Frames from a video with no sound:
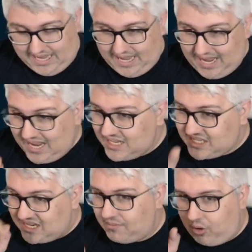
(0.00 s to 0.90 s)
and
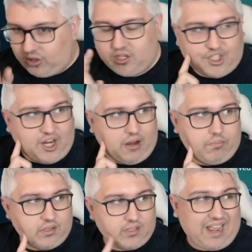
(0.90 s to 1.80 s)
some other
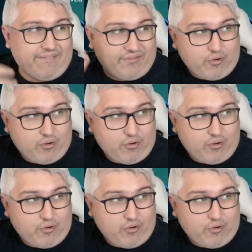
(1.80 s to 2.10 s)
champions have